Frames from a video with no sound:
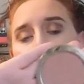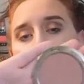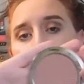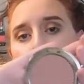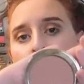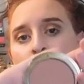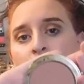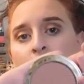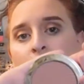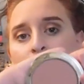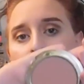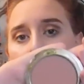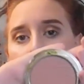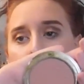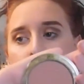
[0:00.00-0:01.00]
very
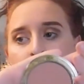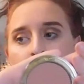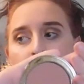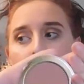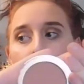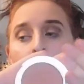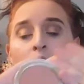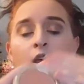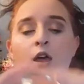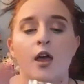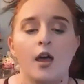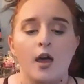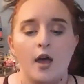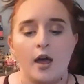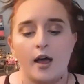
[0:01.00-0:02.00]
natural
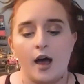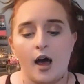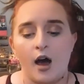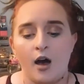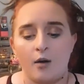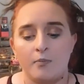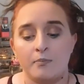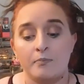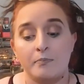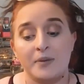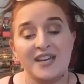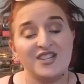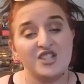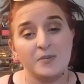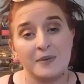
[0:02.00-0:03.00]
um,
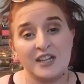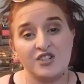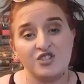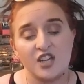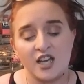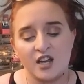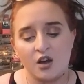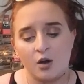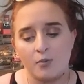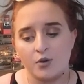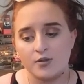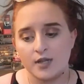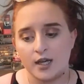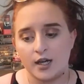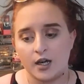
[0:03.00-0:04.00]
peachy pink shade,
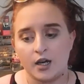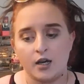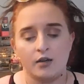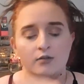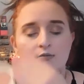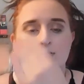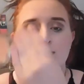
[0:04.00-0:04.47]
almost like a,